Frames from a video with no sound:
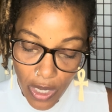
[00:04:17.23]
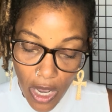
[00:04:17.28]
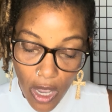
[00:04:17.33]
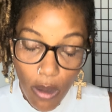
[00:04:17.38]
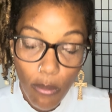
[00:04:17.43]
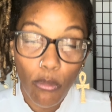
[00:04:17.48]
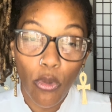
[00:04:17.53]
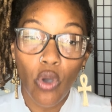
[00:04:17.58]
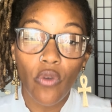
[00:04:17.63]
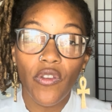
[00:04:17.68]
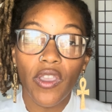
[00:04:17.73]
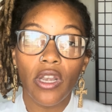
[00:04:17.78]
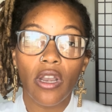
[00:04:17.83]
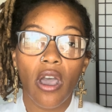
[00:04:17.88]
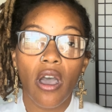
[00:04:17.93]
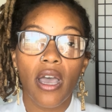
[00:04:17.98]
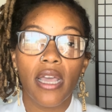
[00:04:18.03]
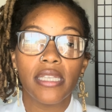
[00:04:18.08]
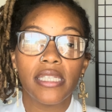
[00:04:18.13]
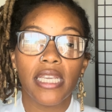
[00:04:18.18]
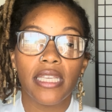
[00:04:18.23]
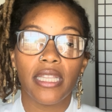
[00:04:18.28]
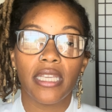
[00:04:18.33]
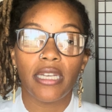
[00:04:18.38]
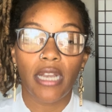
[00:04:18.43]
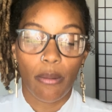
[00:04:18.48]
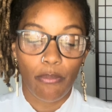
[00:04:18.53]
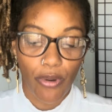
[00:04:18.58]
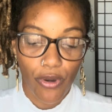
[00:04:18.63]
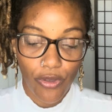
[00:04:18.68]
Moving on to the
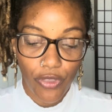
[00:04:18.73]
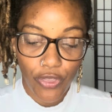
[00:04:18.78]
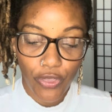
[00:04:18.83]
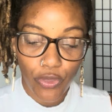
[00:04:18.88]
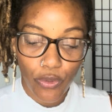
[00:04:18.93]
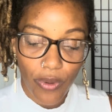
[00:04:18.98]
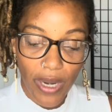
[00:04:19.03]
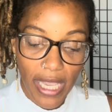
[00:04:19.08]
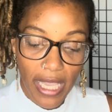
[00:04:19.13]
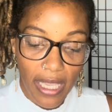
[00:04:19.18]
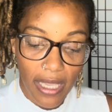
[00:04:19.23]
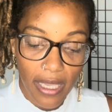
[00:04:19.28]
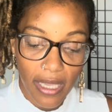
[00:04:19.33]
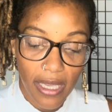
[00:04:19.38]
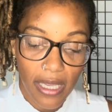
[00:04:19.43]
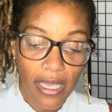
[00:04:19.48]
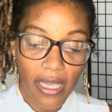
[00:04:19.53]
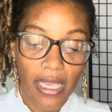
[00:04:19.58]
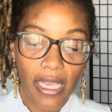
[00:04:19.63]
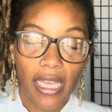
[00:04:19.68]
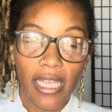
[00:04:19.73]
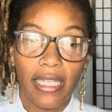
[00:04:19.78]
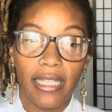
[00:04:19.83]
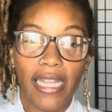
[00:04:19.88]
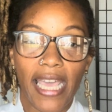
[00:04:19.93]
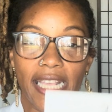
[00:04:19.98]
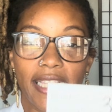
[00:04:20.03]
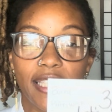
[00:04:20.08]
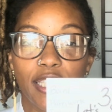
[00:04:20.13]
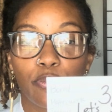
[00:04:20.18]
number 3,
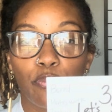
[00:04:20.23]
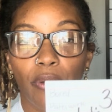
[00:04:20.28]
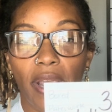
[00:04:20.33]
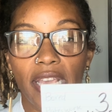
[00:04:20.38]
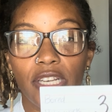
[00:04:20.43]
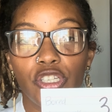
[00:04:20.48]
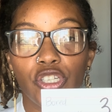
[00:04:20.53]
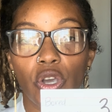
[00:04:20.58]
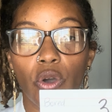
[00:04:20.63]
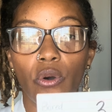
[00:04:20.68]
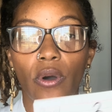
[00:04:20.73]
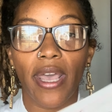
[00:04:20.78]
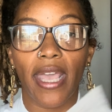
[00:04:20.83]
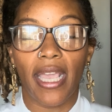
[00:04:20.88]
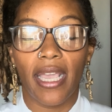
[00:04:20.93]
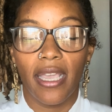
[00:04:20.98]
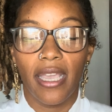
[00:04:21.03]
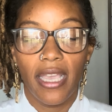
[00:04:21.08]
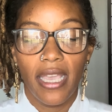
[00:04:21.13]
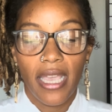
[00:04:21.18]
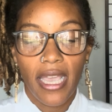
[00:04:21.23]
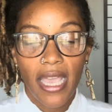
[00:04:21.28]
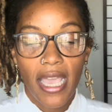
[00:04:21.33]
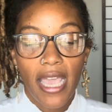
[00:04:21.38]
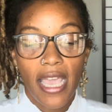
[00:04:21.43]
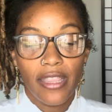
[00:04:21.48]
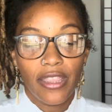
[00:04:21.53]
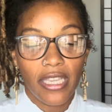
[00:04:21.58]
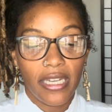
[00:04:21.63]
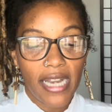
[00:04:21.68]
let's spread joy.
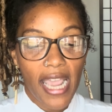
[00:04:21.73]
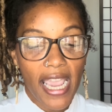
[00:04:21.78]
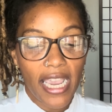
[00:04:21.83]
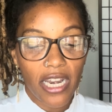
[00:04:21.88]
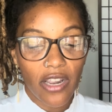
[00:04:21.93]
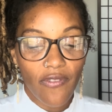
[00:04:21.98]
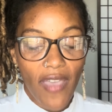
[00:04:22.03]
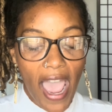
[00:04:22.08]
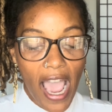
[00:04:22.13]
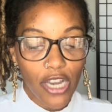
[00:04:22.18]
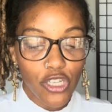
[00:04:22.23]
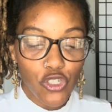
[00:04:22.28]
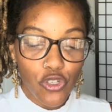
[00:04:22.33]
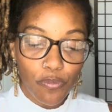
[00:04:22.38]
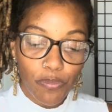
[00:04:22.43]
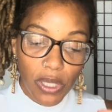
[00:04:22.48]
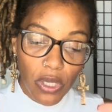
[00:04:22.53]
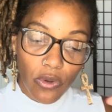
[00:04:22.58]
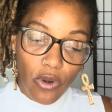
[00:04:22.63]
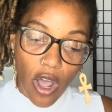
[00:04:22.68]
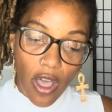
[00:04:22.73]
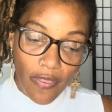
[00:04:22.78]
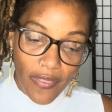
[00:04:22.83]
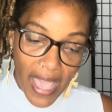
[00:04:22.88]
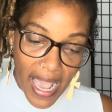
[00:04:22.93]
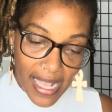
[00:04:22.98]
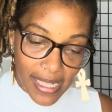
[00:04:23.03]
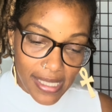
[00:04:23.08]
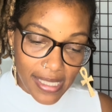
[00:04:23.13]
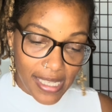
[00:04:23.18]
The negative attribute on
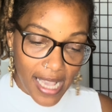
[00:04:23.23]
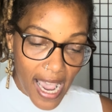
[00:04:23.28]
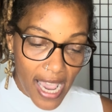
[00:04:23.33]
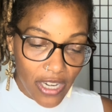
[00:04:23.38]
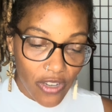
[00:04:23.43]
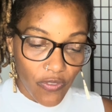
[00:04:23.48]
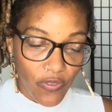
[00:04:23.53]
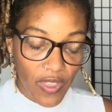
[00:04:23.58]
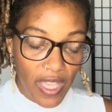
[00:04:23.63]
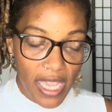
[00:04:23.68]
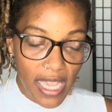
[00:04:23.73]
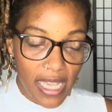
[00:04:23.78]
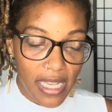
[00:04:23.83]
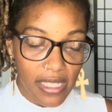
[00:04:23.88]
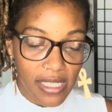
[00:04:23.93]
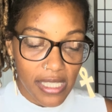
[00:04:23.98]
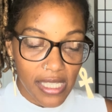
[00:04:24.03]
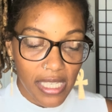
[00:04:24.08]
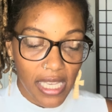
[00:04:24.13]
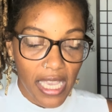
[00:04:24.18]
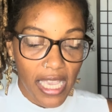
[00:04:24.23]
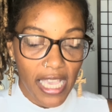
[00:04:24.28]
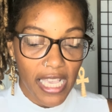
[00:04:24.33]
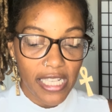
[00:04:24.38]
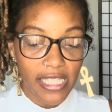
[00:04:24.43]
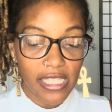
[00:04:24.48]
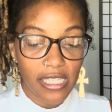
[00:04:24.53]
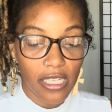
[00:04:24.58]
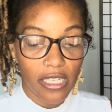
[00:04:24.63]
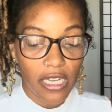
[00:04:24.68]
that side of things
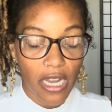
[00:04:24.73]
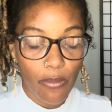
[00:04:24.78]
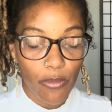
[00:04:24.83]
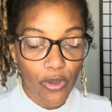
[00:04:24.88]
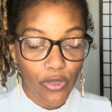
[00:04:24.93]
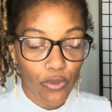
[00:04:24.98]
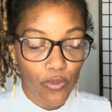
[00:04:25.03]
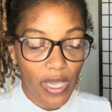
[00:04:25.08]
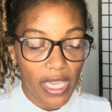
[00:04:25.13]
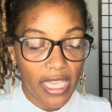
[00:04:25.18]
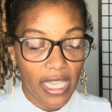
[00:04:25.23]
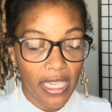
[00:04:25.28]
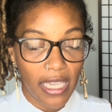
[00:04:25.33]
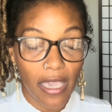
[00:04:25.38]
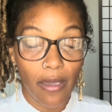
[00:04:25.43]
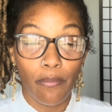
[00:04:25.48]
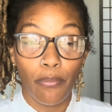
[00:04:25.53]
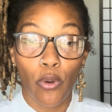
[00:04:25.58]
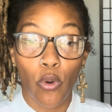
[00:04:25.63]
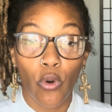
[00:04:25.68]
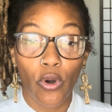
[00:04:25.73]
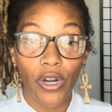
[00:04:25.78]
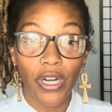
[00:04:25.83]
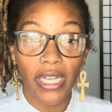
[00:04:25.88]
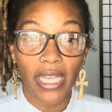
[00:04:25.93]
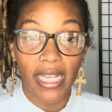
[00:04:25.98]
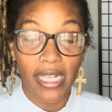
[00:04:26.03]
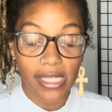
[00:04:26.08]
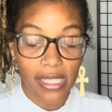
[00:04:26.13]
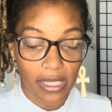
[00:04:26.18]
is the number 3 can get
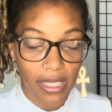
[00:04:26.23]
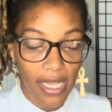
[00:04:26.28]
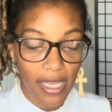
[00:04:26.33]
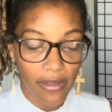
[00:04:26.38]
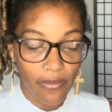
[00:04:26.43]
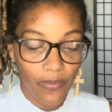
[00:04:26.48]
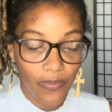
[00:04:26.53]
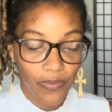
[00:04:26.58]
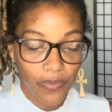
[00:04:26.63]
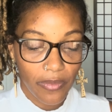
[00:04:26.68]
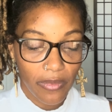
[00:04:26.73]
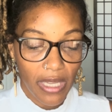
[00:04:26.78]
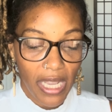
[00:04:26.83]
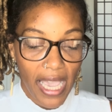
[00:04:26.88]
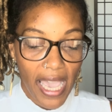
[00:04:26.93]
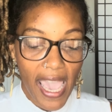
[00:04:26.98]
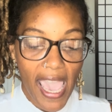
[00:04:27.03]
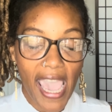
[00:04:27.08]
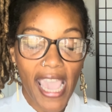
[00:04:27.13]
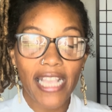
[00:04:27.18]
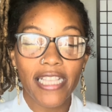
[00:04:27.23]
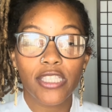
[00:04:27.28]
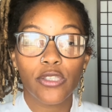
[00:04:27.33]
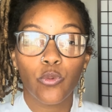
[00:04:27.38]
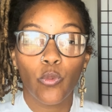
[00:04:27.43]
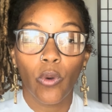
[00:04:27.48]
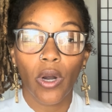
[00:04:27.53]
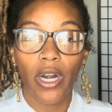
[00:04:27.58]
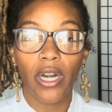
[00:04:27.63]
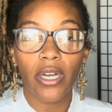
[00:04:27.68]
bored easily, hates
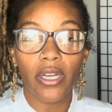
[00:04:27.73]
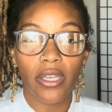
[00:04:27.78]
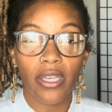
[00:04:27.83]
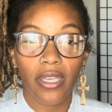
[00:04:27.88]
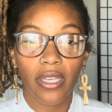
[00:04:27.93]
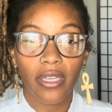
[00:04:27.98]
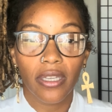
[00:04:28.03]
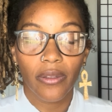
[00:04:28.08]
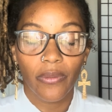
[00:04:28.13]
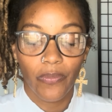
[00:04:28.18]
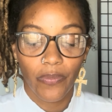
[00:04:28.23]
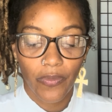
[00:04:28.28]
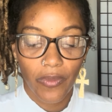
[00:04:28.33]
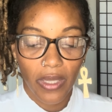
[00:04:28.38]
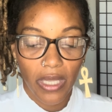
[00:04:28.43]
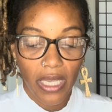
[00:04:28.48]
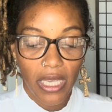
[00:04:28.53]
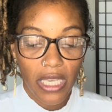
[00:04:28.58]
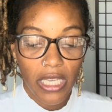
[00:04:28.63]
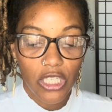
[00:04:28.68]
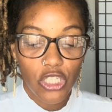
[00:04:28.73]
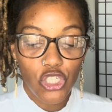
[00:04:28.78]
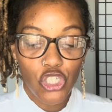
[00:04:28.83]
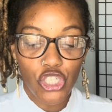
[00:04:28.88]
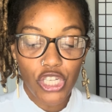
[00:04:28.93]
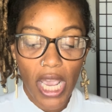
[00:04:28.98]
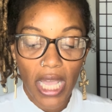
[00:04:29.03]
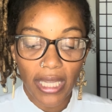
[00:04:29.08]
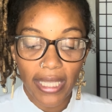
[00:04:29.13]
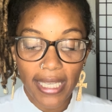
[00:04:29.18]
work,
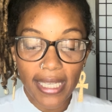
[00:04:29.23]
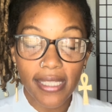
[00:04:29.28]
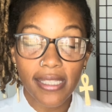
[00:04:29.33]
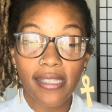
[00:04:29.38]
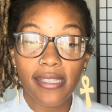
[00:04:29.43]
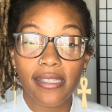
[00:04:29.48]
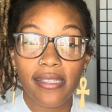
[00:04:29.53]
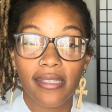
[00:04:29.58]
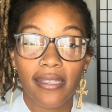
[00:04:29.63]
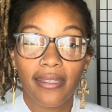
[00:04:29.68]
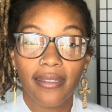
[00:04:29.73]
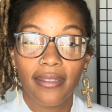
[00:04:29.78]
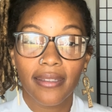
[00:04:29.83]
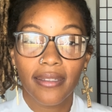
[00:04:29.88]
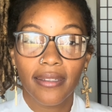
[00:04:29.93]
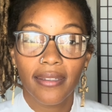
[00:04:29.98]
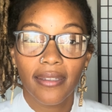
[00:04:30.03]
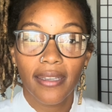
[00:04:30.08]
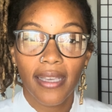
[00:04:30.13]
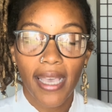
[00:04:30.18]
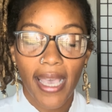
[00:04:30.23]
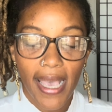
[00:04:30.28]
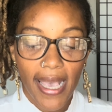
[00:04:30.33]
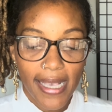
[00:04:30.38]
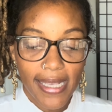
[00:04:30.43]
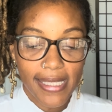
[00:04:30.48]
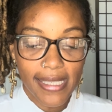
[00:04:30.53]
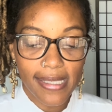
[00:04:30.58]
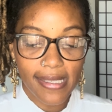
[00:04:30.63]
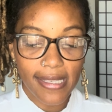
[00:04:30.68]
jealous,
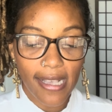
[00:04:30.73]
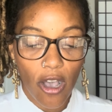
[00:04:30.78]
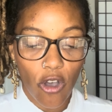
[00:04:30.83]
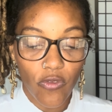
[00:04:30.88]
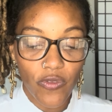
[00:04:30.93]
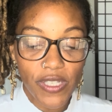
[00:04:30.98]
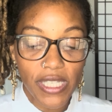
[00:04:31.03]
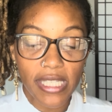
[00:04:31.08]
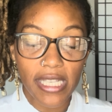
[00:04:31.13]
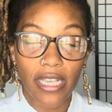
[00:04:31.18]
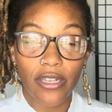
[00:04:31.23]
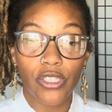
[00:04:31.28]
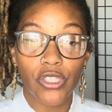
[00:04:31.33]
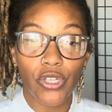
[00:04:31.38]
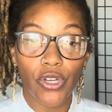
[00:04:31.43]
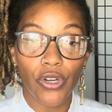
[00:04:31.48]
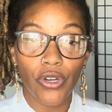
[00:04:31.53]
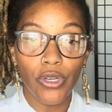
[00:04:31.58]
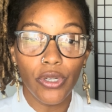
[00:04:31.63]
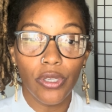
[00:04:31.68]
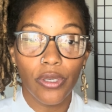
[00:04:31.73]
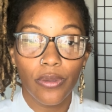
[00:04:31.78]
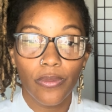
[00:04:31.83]
self-centered,